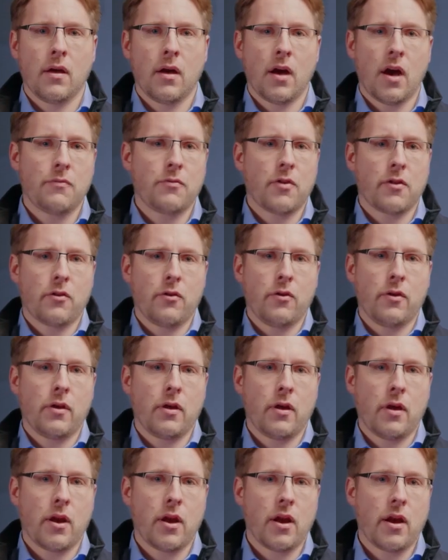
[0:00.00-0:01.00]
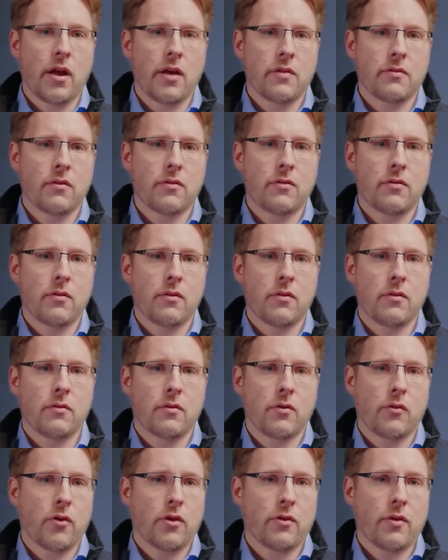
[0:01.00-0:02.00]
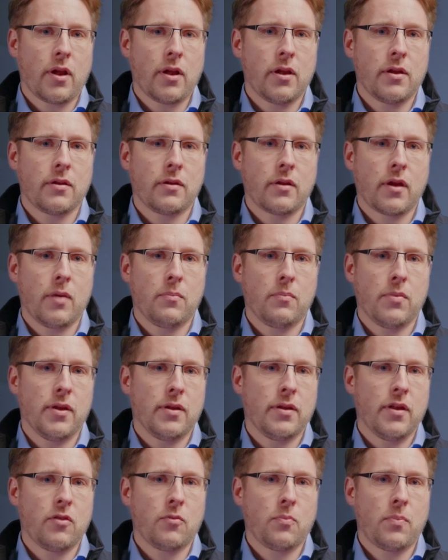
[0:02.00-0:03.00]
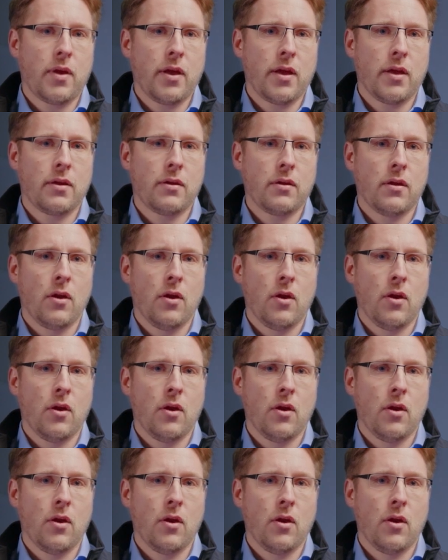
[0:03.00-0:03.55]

After the analysis, the result can be displayed